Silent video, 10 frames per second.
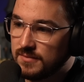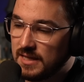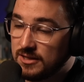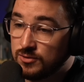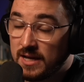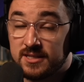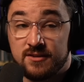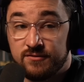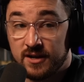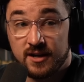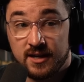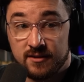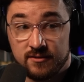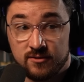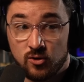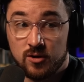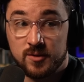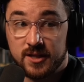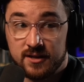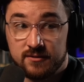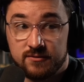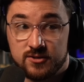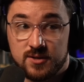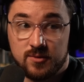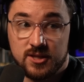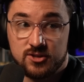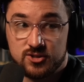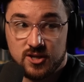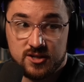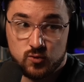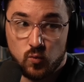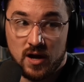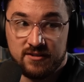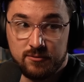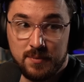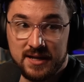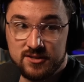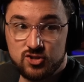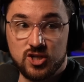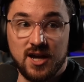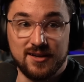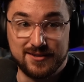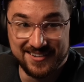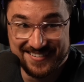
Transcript: He's reacting very normally for someone that just saw his wife bite his child.